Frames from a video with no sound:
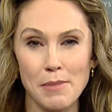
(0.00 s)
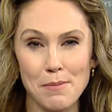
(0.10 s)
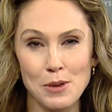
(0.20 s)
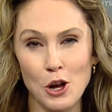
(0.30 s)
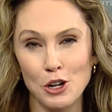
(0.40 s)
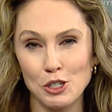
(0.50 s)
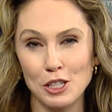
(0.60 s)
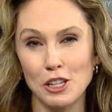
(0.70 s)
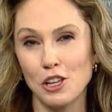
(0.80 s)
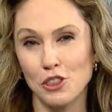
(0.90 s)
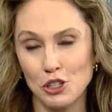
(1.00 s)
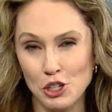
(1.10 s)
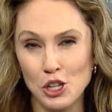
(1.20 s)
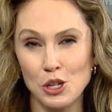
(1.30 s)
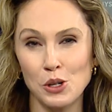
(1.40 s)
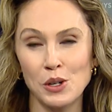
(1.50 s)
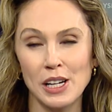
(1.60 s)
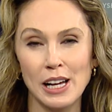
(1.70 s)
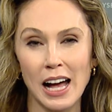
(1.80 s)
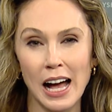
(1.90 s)
Might be hard to link the two
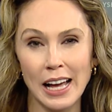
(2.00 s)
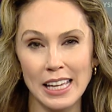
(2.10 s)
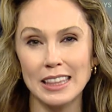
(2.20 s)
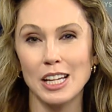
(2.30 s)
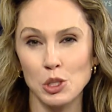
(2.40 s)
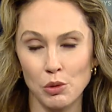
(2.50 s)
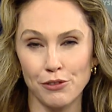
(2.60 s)
unless